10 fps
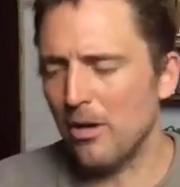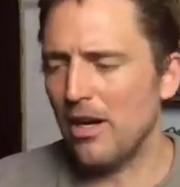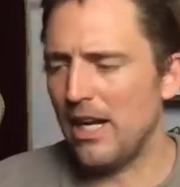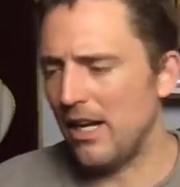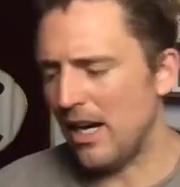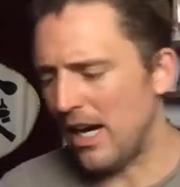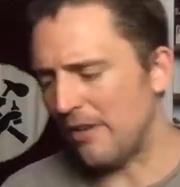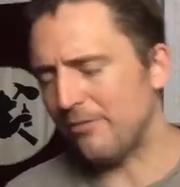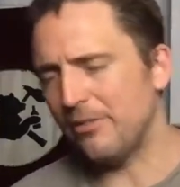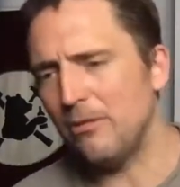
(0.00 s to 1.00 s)
in
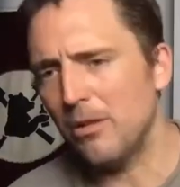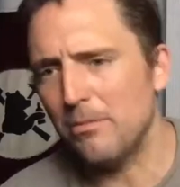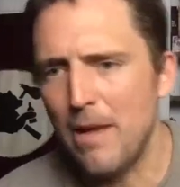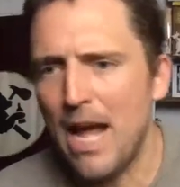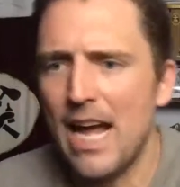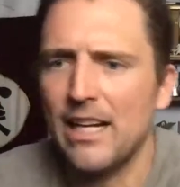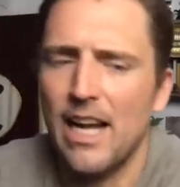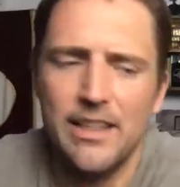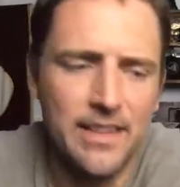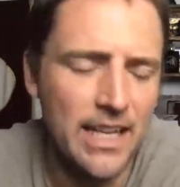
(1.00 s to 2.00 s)
Fleetwood Mac,
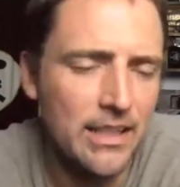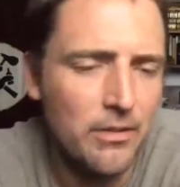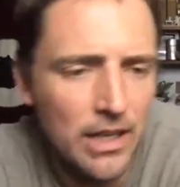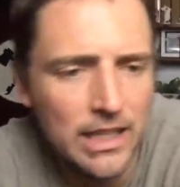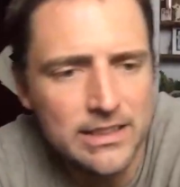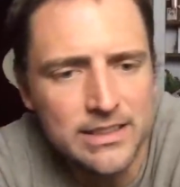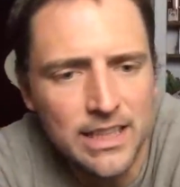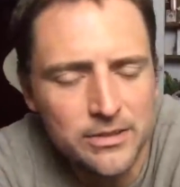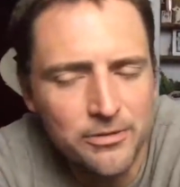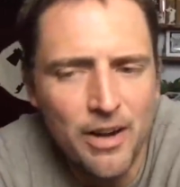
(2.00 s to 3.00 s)
I think, is
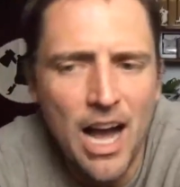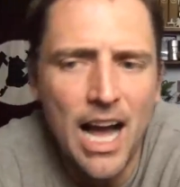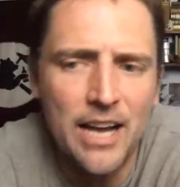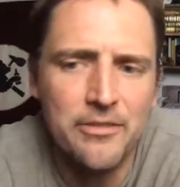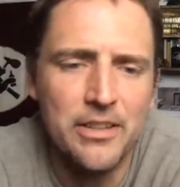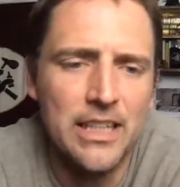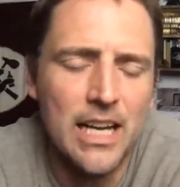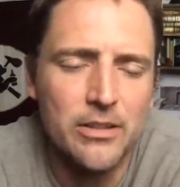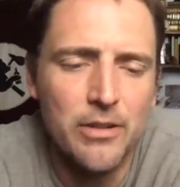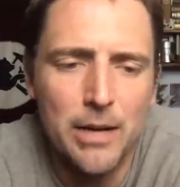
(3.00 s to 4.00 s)
6'5", and he
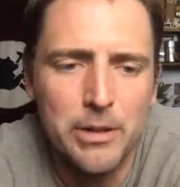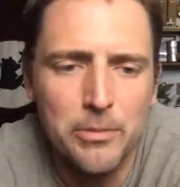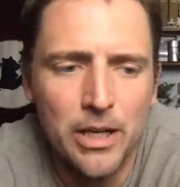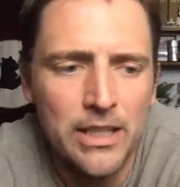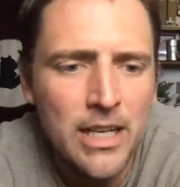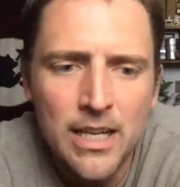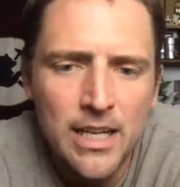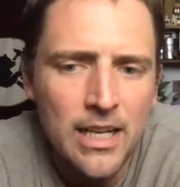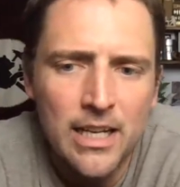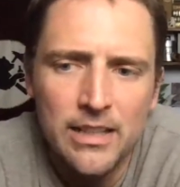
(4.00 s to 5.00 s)
got a Grammy. But
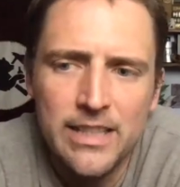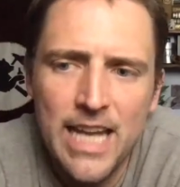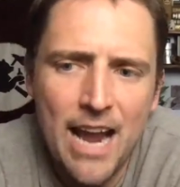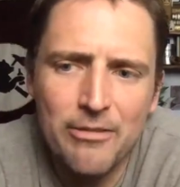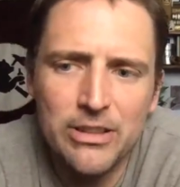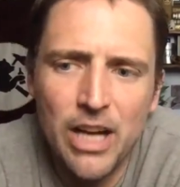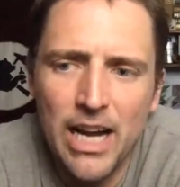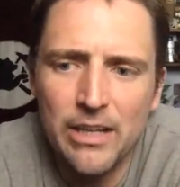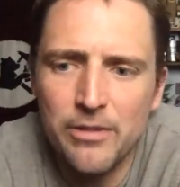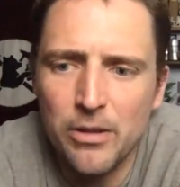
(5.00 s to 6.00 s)
the average
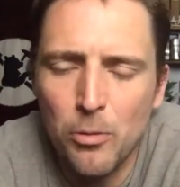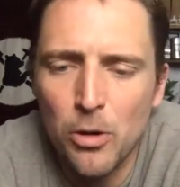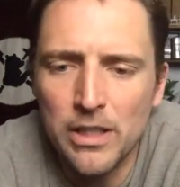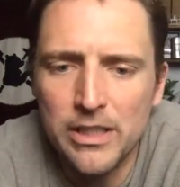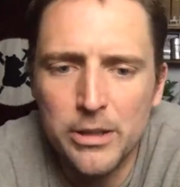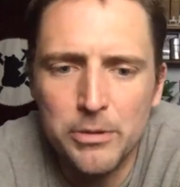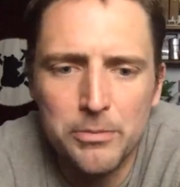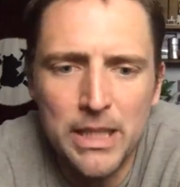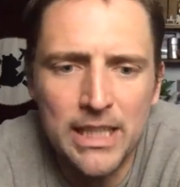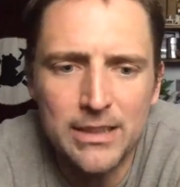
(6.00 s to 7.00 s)
height of an awarded human
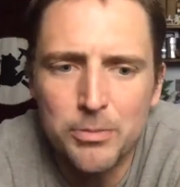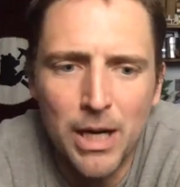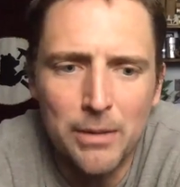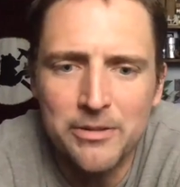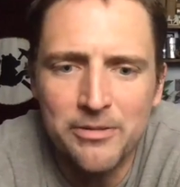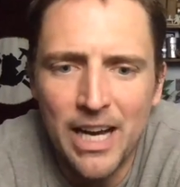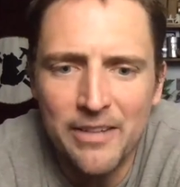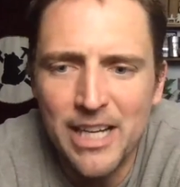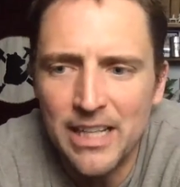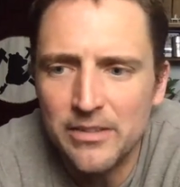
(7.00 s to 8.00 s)
being is probably
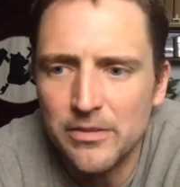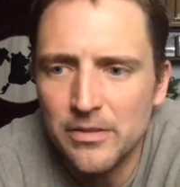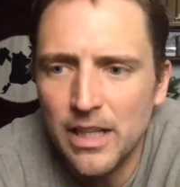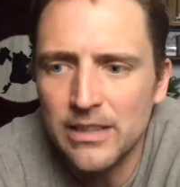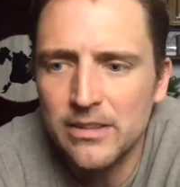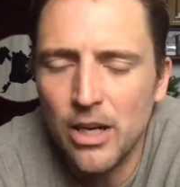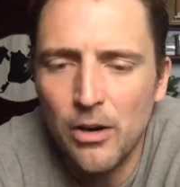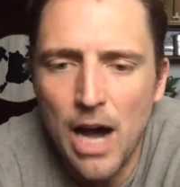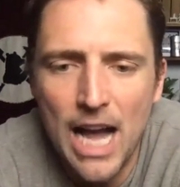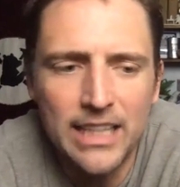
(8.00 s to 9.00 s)
5'8". And
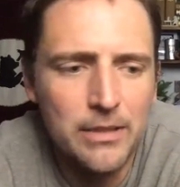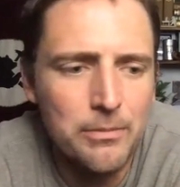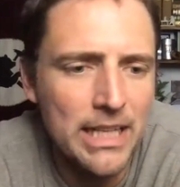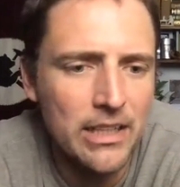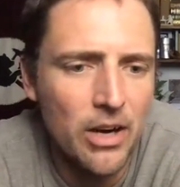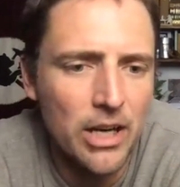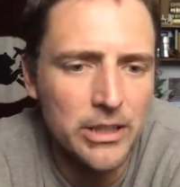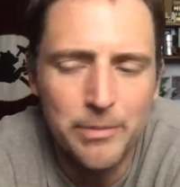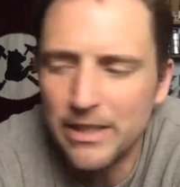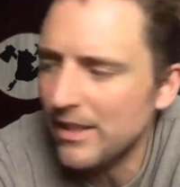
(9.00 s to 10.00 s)
so I could make an
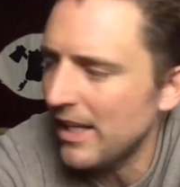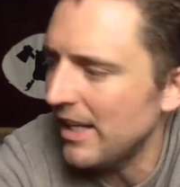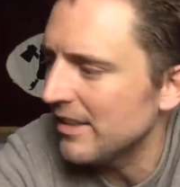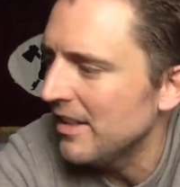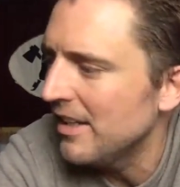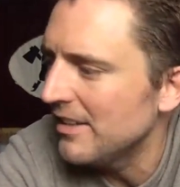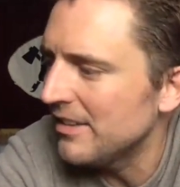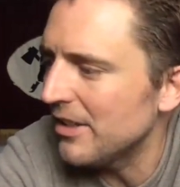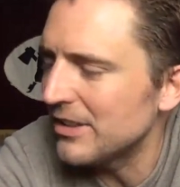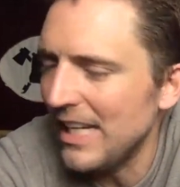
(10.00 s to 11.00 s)
argument that
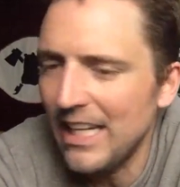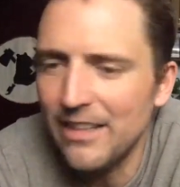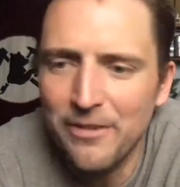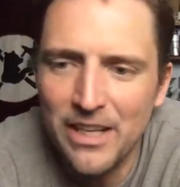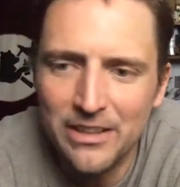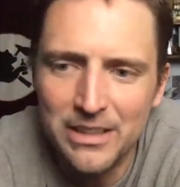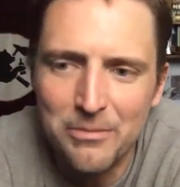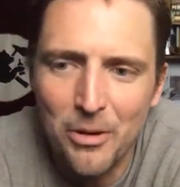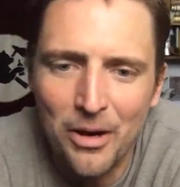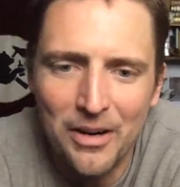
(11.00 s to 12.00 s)
there's infinitely
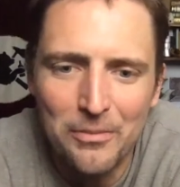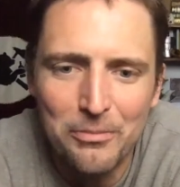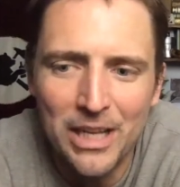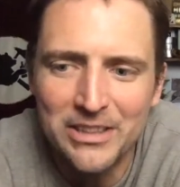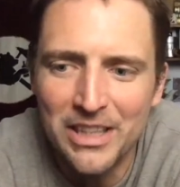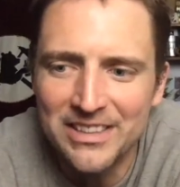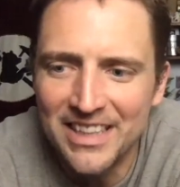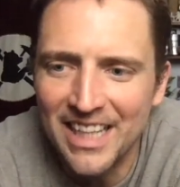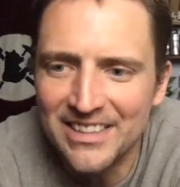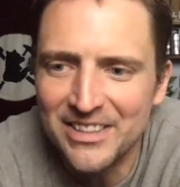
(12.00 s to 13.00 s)
more prejudice
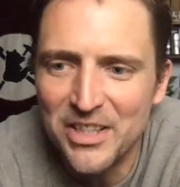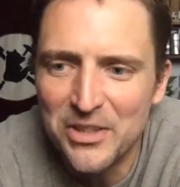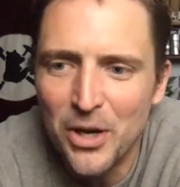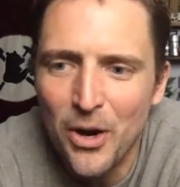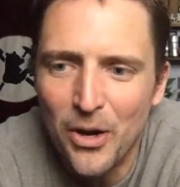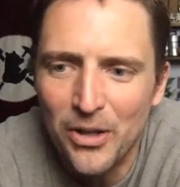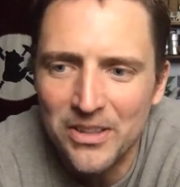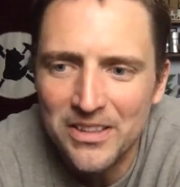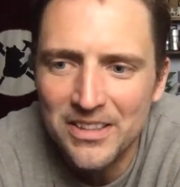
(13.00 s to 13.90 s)
against the tall.